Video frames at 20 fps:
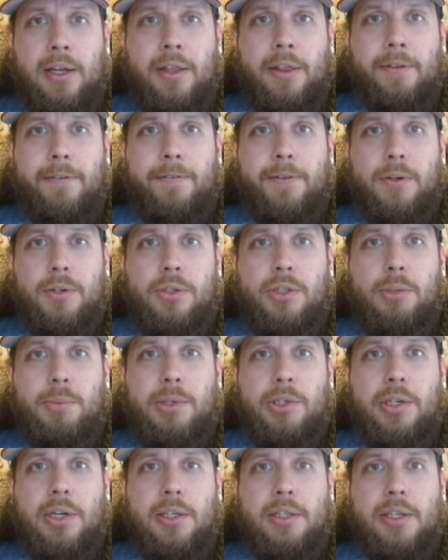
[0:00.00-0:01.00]
Uh, the
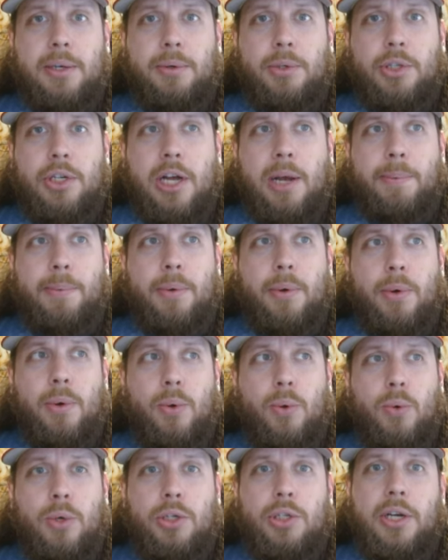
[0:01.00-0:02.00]
first Jimmy John's sandwich
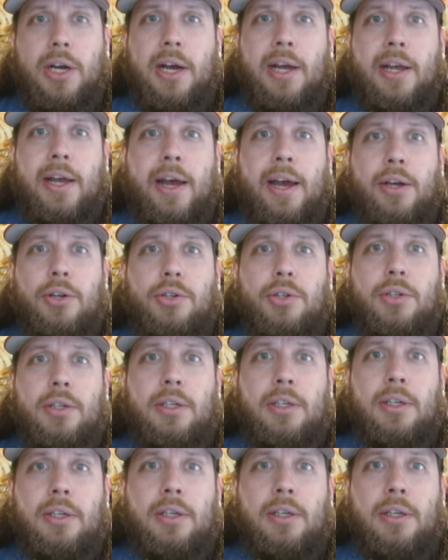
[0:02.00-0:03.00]
shop, which I
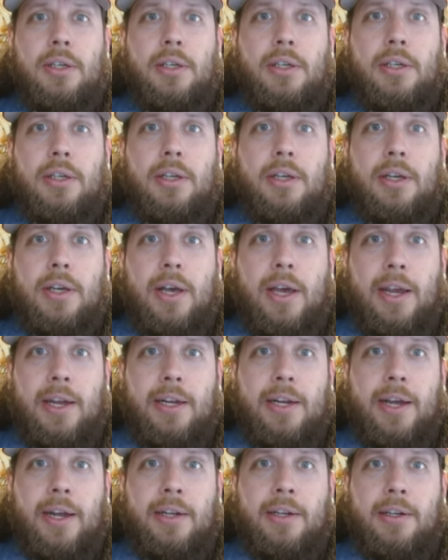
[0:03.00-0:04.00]
actually
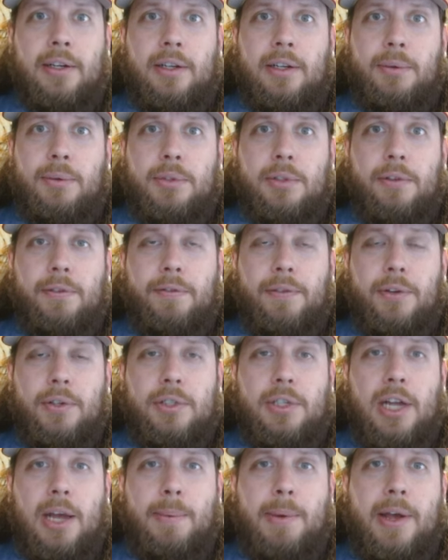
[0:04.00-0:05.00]
ate at. It was the
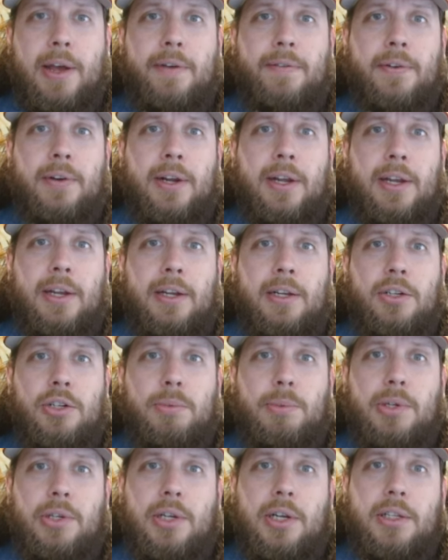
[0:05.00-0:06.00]
first time I ever
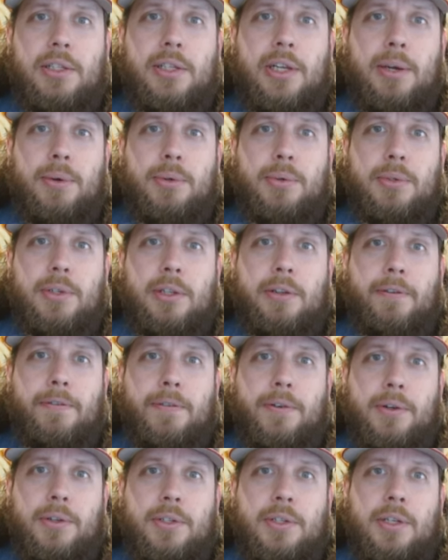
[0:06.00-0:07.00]
ate a Jimmy John's sandwich. Was
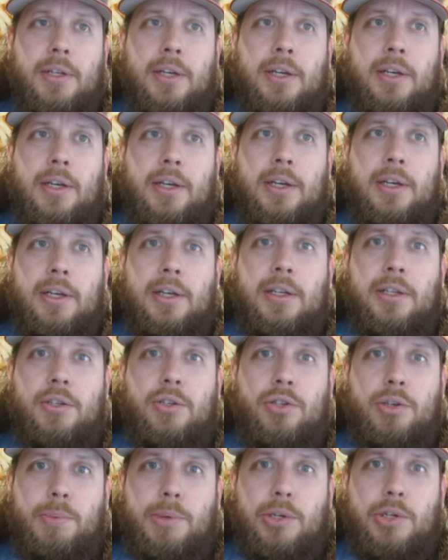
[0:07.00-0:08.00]
at the first
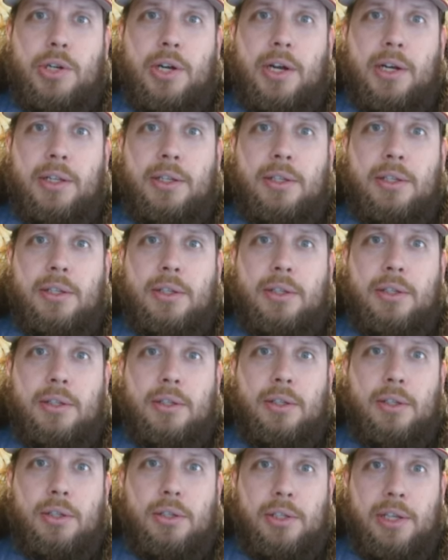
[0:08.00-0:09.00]
Jimmy
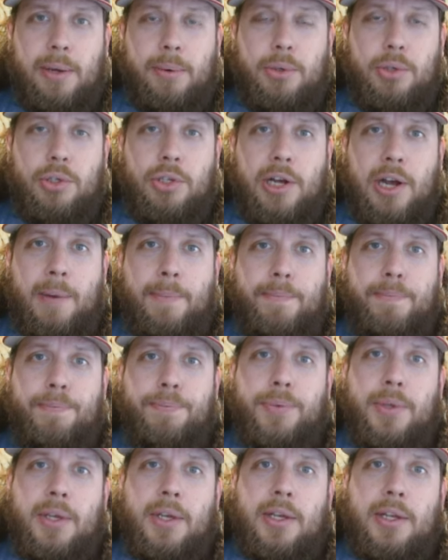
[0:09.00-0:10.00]
John's sandwich
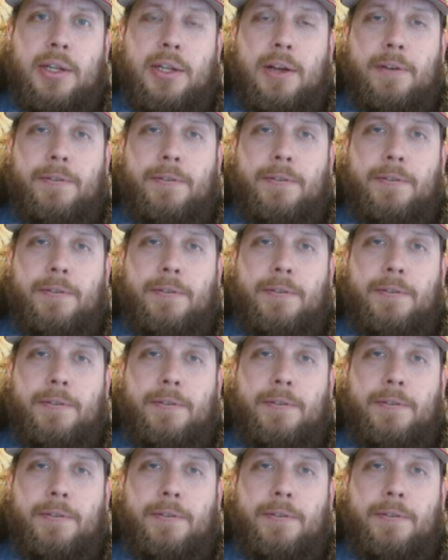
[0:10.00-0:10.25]
shop.